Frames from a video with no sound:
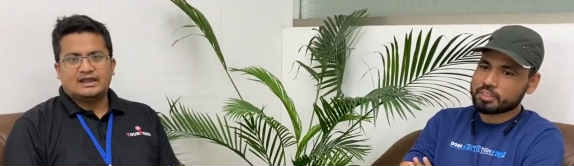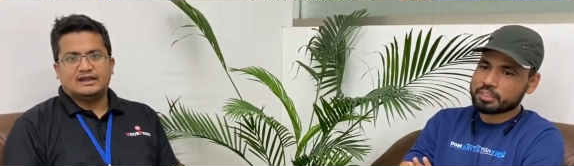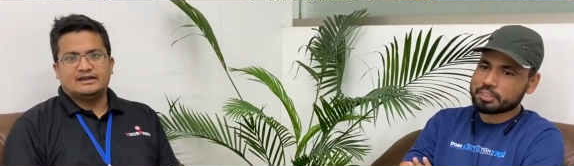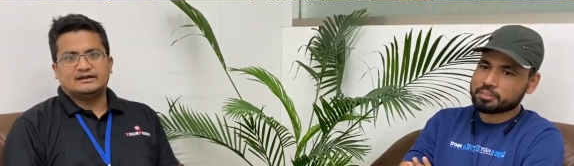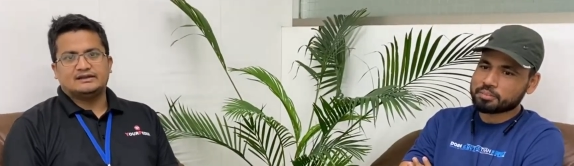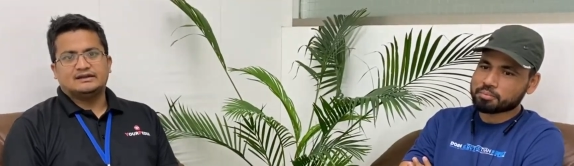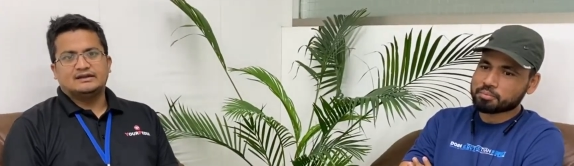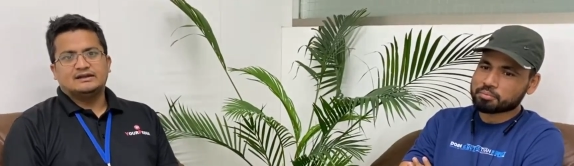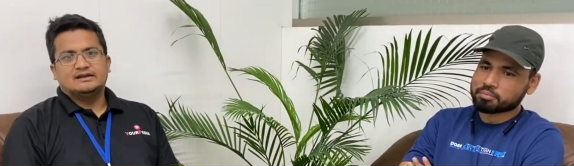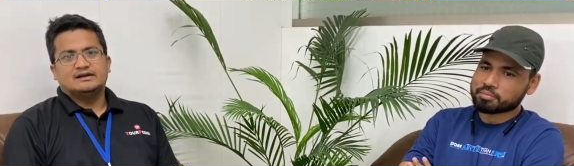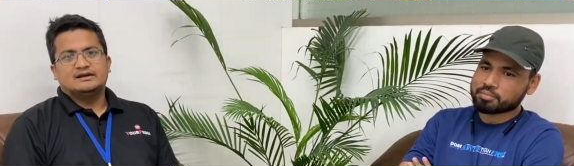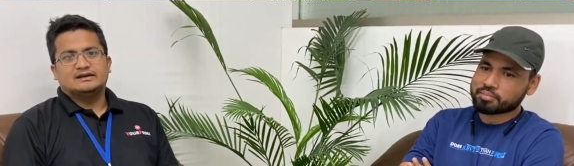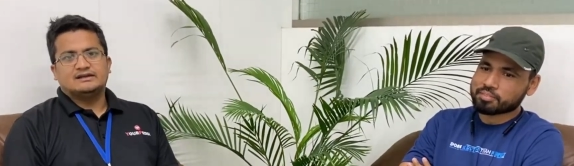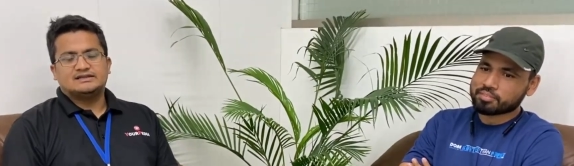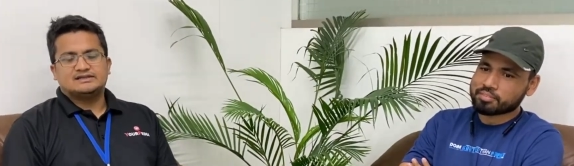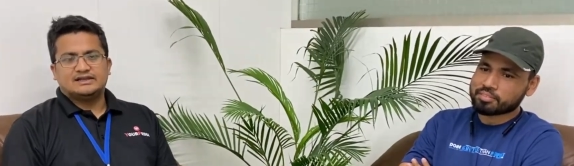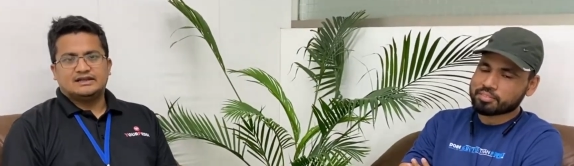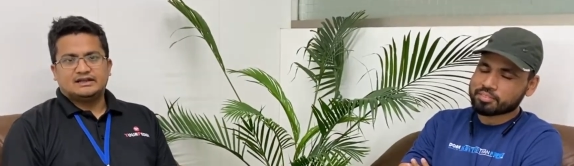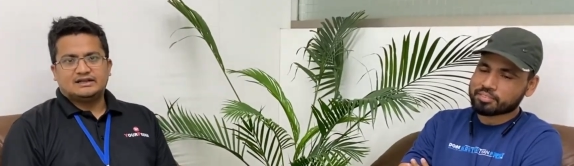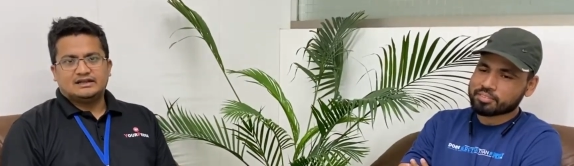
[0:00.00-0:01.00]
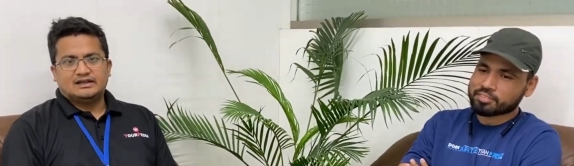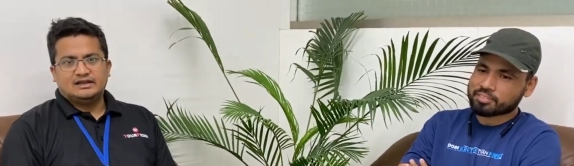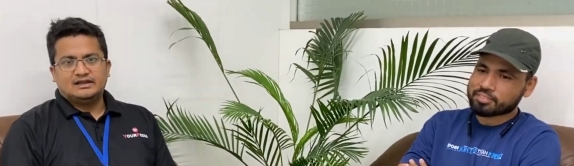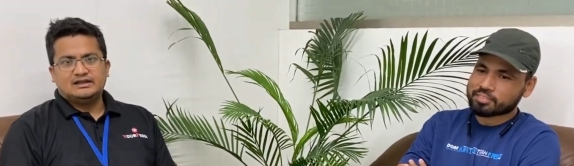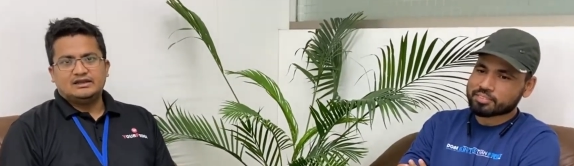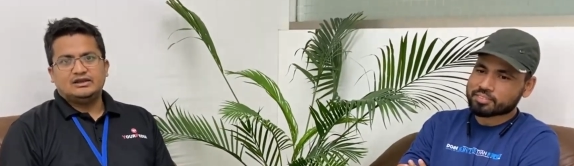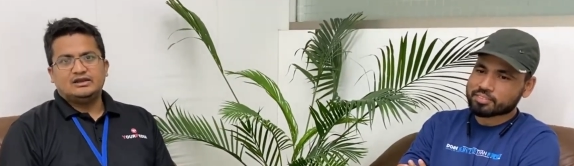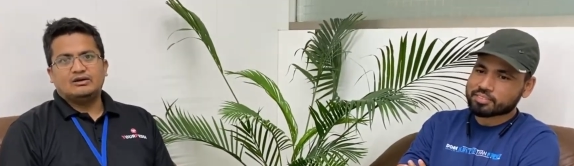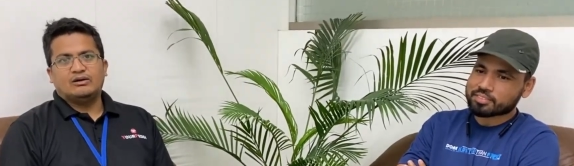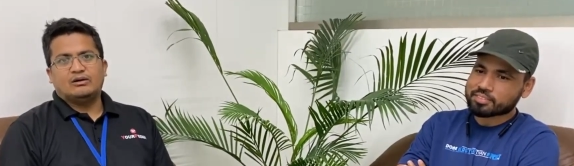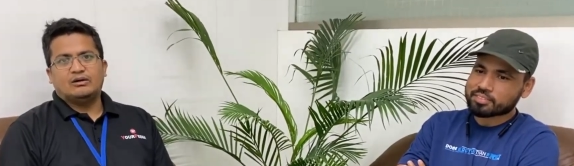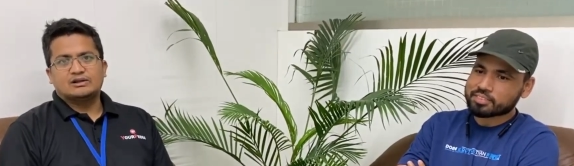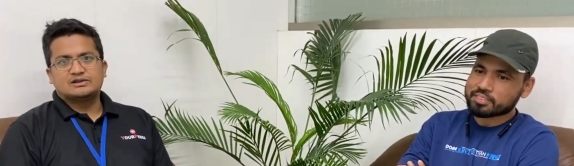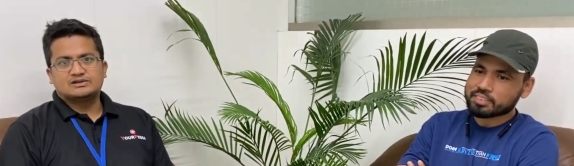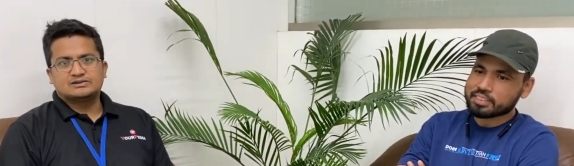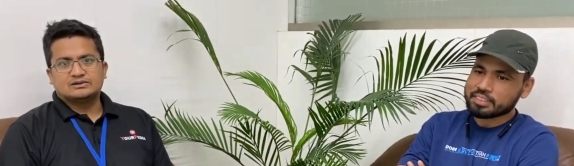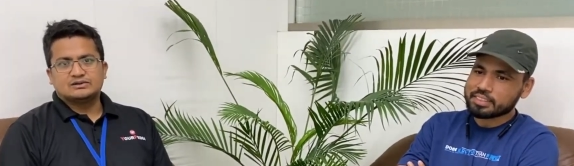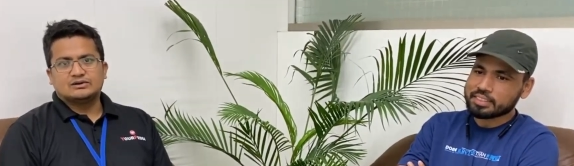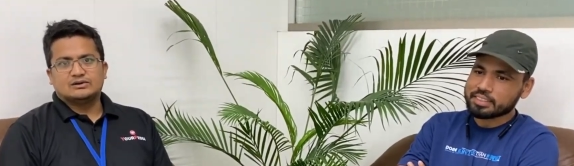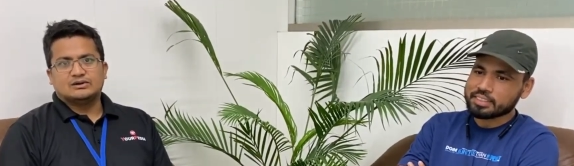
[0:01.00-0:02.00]
Speaker 1: and recently he
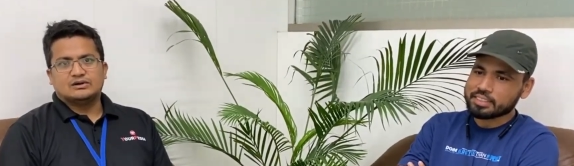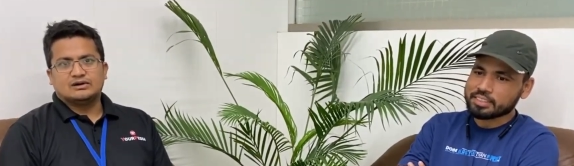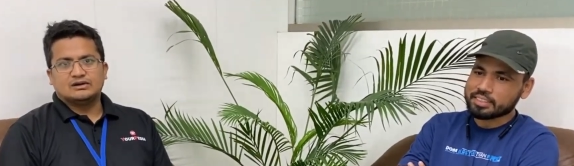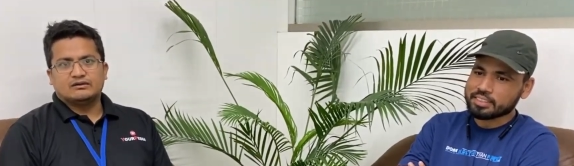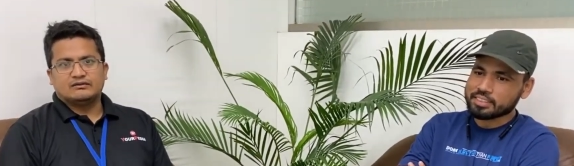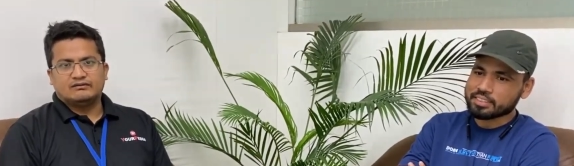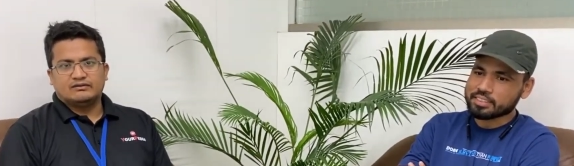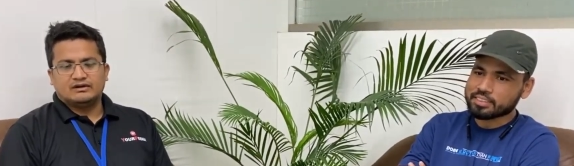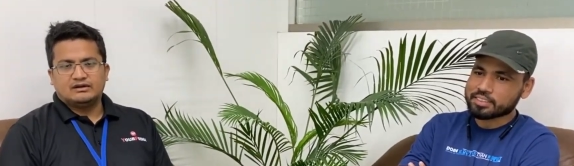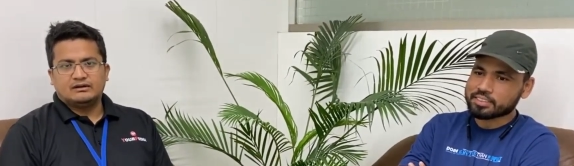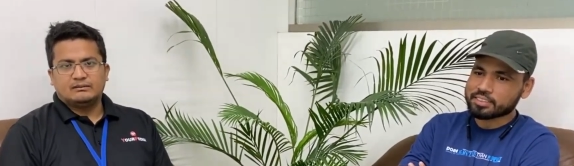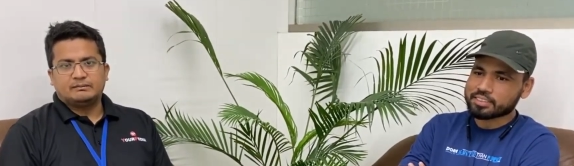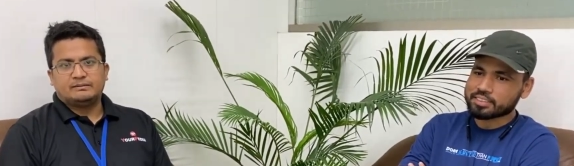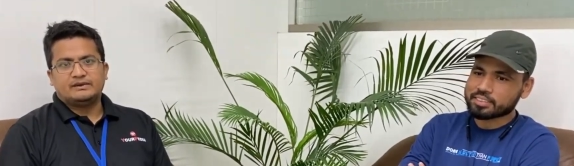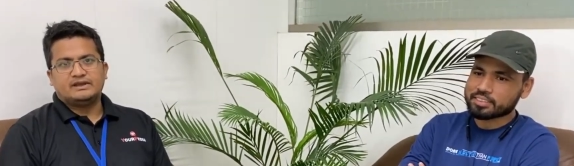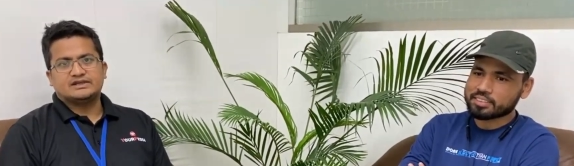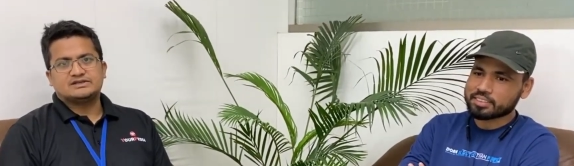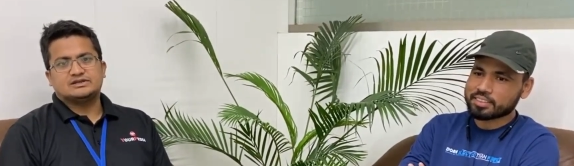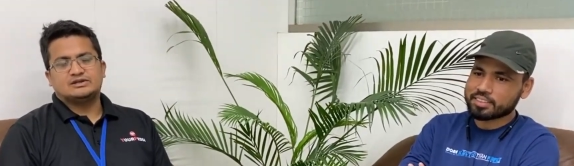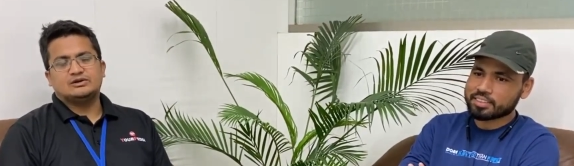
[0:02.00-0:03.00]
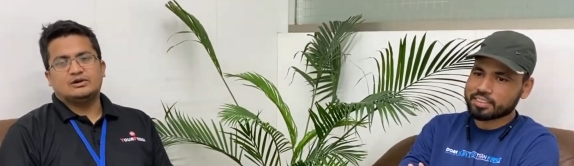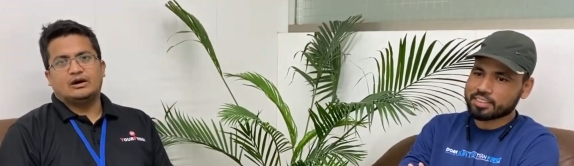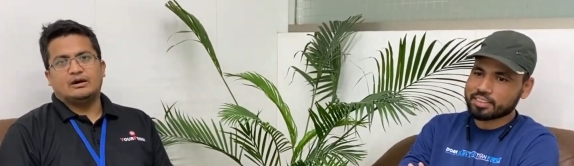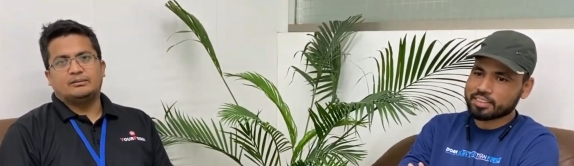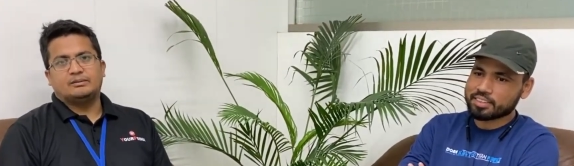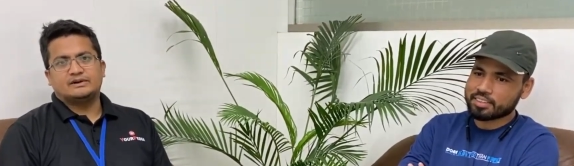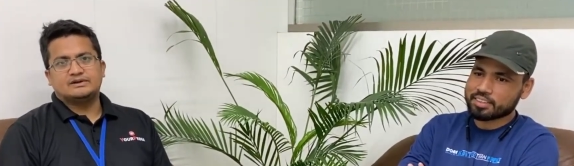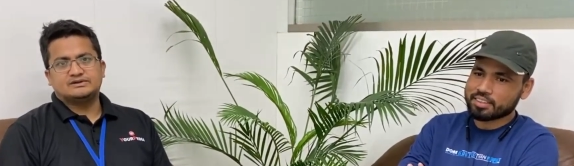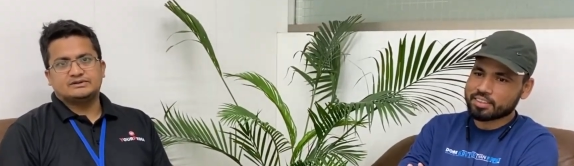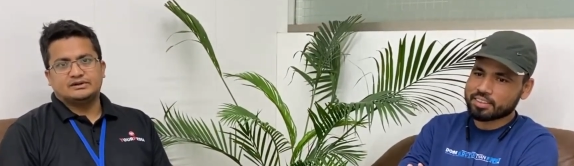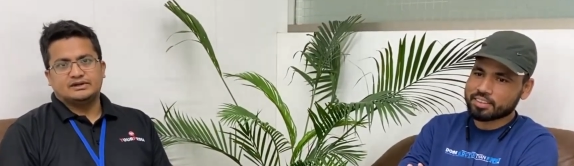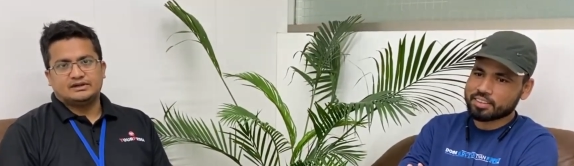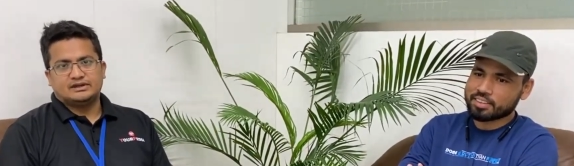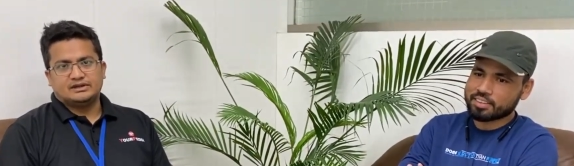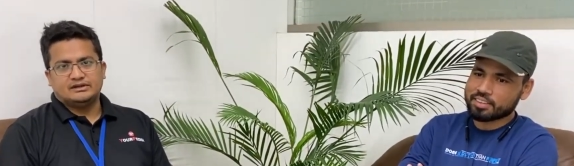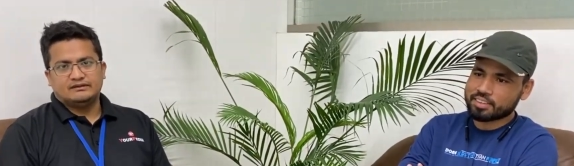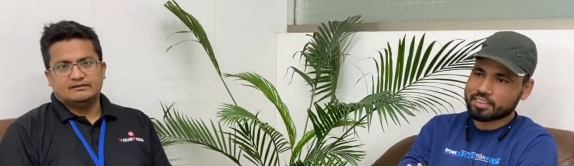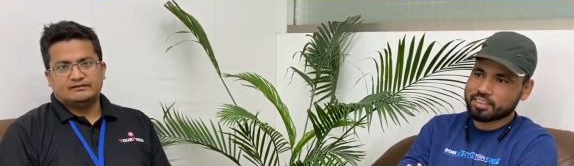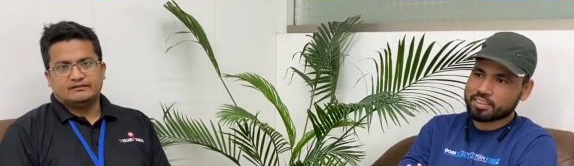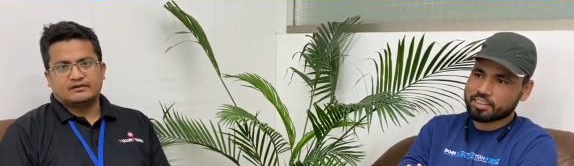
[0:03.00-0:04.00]
also got one PhD
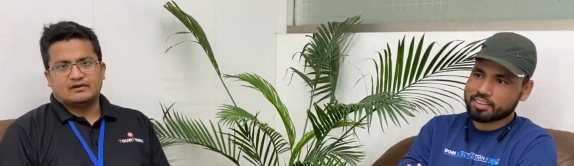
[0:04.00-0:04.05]
opportunity